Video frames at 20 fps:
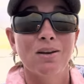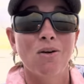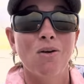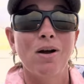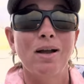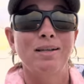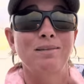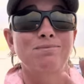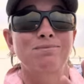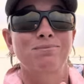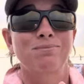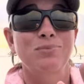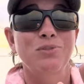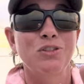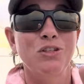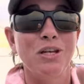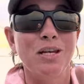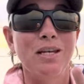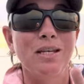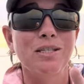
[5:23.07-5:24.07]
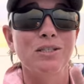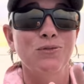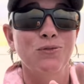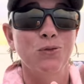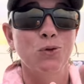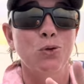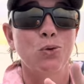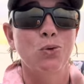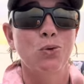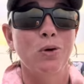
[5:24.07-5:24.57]
Like, cheers
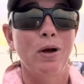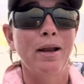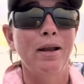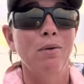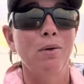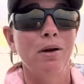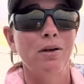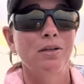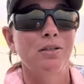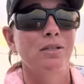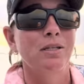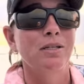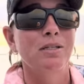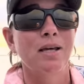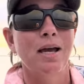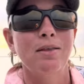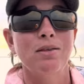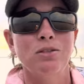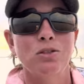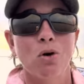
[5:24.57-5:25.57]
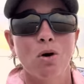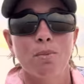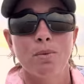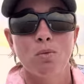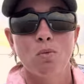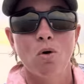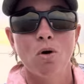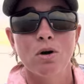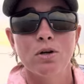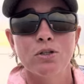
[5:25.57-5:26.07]
for anyone that did take the time
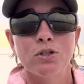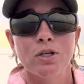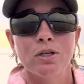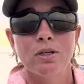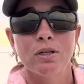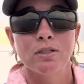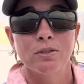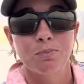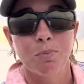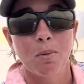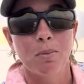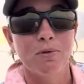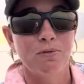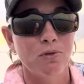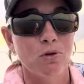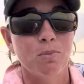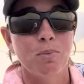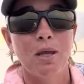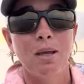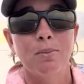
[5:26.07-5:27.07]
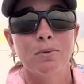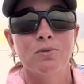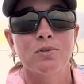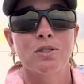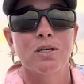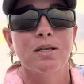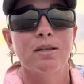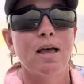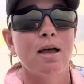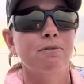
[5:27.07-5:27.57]
to watch, and there's probably a few people who've
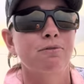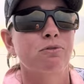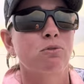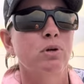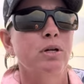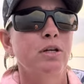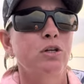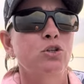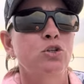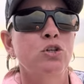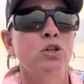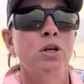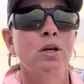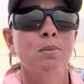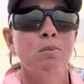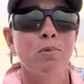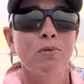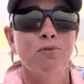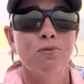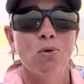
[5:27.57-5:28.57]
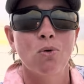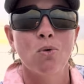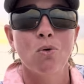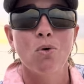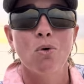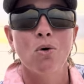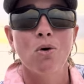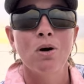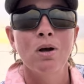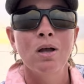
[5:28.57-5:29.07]
seen that footage
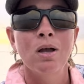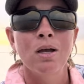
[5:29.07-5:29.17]
before.